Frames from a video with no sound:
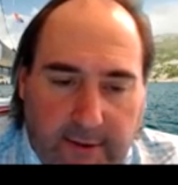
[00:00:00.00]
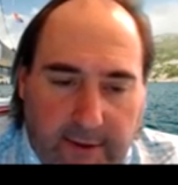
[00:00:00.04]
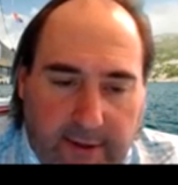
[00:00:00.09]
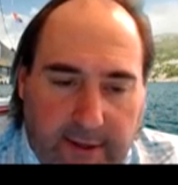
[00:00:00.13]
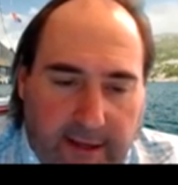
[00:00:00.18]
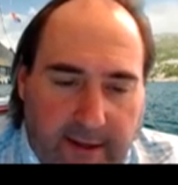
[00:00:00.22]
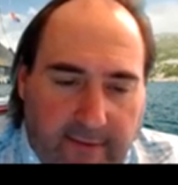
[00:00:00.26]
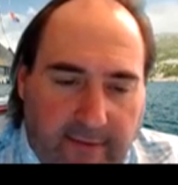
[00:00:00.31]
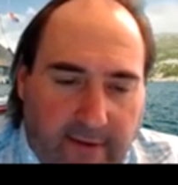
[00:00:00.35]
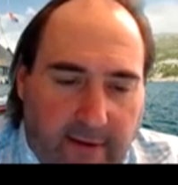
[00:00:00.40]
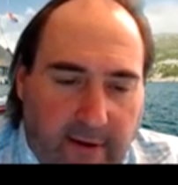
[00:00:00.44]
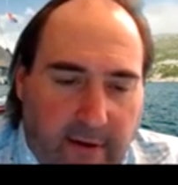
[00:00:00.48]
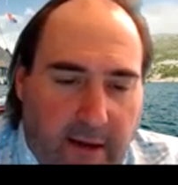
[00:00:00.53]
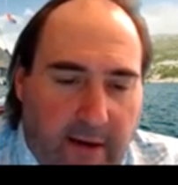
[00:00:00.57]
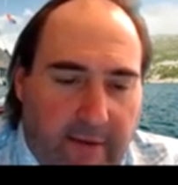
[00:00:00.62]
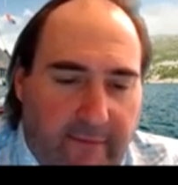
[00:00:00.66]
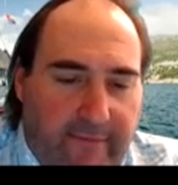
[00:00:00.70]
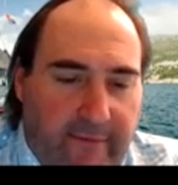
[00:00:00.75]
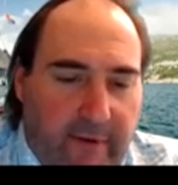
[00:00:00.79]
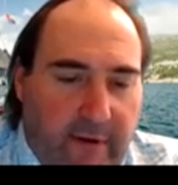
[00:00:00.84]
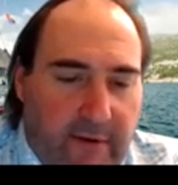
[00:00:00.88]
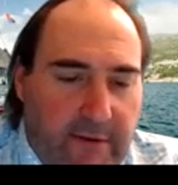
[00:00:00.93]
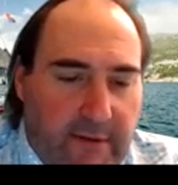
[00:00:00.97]
again, kind
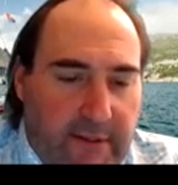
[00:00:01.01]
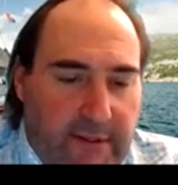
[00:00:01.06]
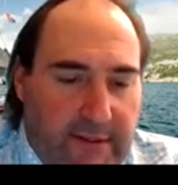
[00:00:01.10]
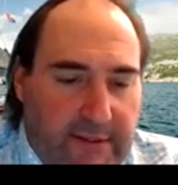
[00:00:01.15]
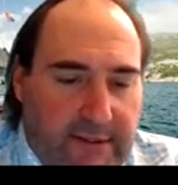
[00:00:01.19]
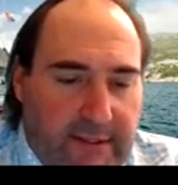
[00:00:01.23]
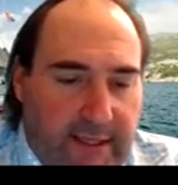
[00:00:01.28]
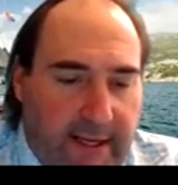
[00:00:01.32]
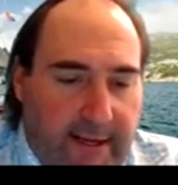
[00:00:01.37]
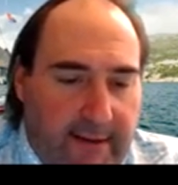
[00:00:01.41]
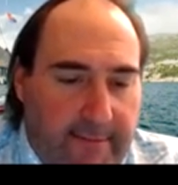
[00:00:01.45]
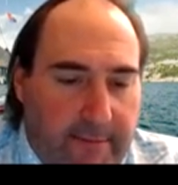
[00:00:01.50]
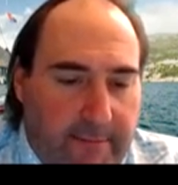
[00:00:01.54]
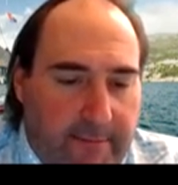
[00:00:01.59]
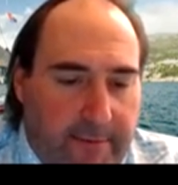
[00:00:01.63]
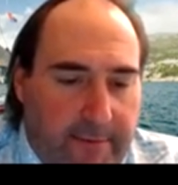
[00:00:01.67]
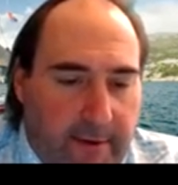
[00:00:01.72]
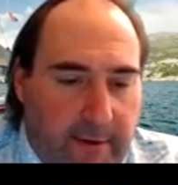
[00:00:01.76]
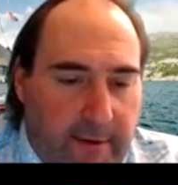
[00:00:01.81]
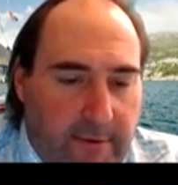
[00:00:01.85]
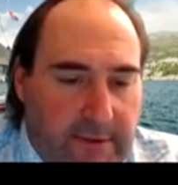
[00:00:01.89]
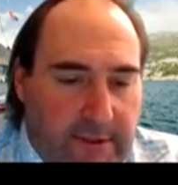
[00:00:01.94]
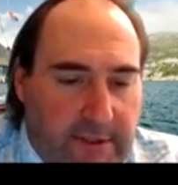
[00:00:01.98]
of following the same
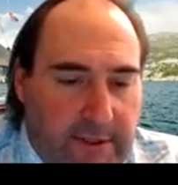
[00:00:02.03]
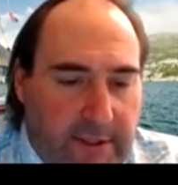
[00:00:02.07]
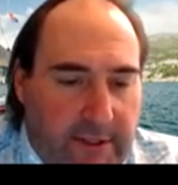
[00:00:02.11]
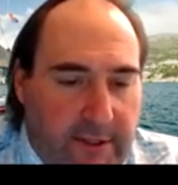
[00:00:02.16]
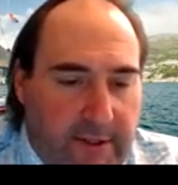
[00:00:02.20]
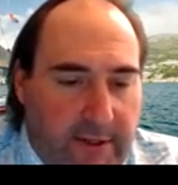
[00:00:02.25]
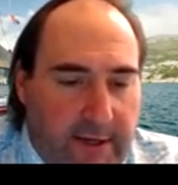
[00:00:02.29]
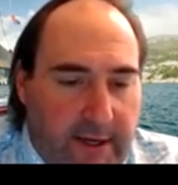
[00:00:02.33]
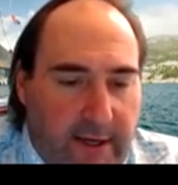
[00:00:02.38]
approach here.